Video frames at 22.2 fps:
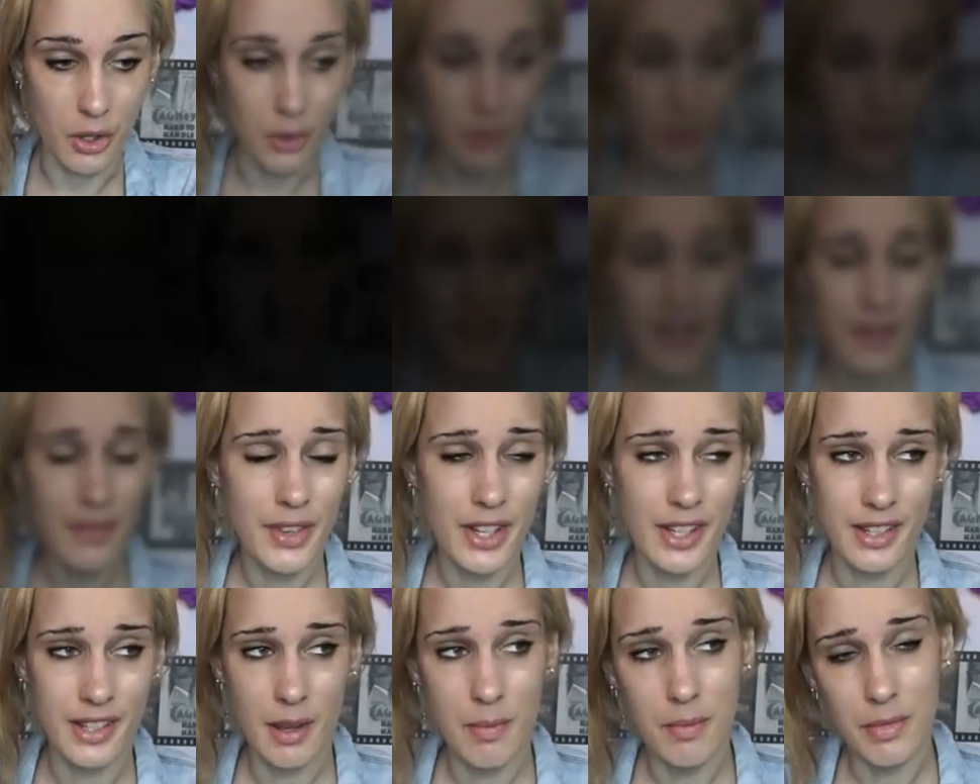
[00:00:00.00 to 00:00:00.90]
I've been having
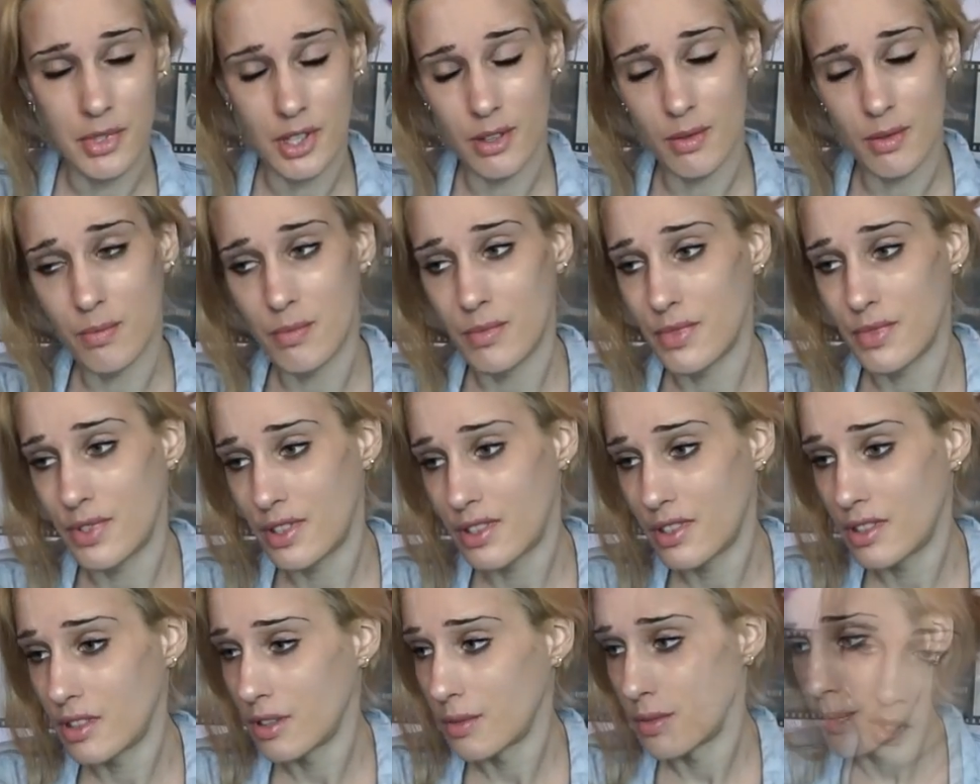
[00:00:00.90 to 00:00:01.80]

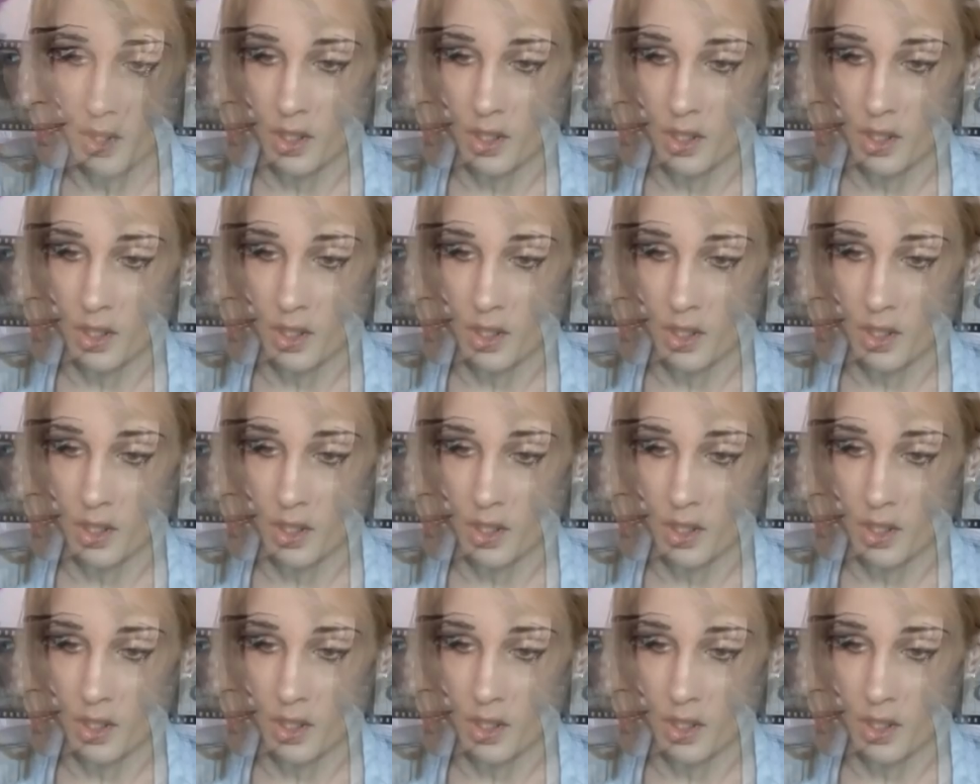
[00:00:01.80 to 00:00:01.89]
symptoms.